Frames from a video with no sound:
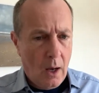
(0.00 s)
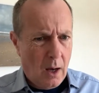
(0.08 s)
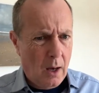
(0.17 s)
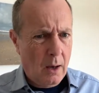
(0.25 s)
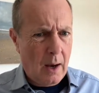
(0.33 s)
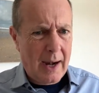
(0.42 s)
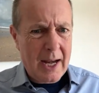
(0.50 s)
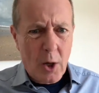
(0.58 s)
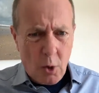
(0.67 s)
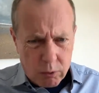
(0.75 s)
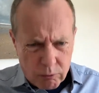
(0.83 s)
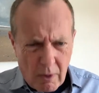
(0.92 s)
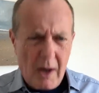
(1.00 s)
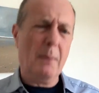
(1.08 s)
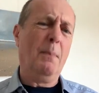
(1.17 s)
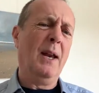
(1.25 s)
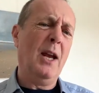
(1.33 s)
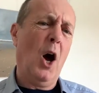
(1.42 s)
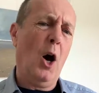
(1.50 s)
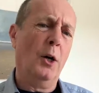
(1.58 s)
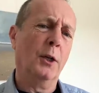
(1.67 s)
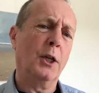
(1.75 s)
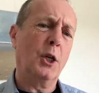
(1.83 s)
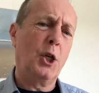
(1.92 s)
An incredibly
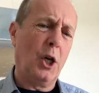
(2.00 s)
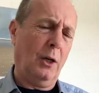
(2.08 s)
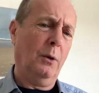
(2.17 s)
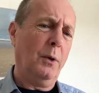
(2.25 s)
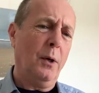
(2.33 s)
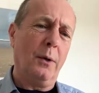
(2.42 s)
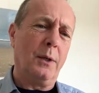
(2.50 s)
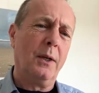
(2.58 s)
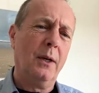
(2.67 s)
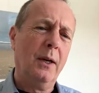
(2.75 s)
hard childhood.